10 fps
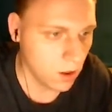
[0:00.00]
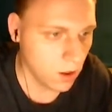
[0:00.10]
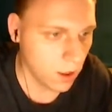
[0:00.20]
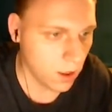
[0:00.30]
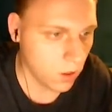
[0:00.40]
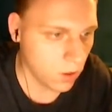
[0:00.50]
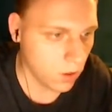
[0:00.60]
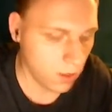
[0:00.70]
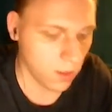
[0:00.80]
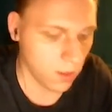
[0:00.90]
Actually,
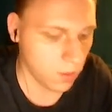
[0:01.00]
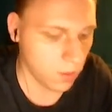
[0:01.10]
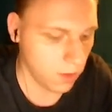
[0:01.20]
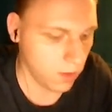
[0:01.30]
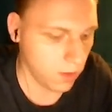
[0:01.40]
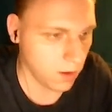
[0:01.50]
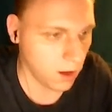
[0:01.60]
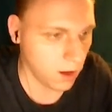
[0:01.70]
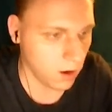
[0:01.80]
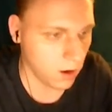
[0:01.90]
let me then end
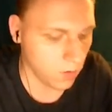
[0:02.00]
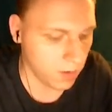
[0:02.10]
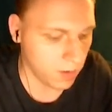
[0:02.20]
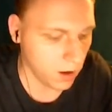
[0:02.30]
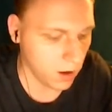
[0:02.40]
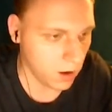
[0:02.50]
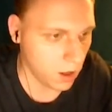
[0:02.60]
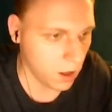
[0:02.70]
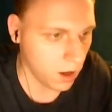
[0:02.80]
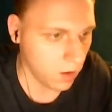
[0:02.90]
it off by a
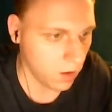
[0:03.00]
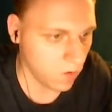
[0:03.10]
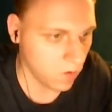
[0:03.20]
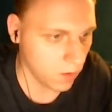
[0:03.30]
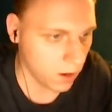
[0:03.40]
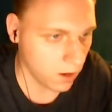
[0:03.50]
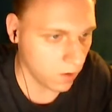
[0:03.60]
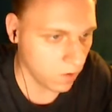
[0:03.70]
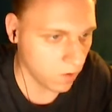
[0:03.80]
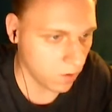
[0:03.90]
line so that it
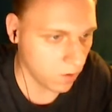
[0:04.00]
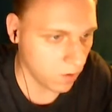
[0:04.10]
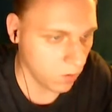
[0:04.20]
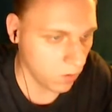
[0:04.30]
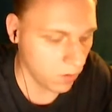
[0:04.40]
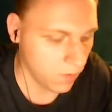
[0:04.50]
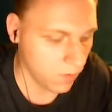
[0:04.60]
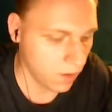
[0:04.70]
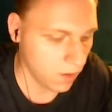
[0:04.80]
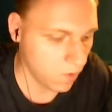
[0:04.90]
doesn't do weird
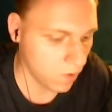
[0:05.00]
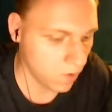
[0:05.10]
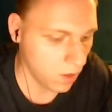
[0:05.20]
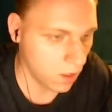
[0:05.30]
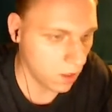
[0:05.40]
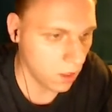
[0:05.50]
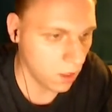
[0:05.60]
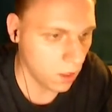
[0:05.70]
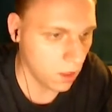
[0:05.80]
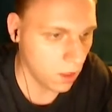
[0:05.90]
things.
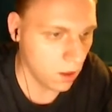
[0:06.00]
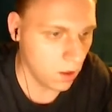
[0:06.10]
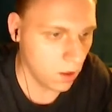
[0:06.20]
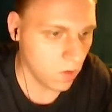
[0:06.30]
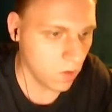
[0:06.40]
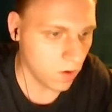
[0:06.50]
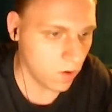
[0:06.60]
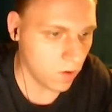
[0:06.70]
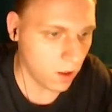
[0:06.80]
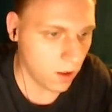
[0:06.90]
So
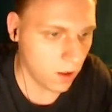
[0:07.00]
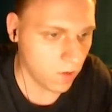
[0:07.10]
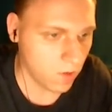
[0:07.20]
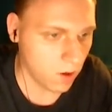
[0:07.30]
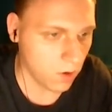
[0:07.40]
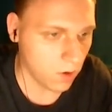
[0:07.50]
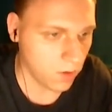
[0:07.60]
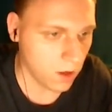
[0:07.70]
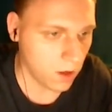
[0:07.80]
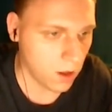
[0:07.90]
let's end off the
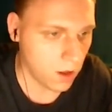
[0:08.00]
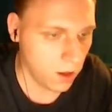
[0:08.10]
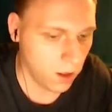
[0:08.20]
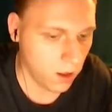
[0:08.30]
line here.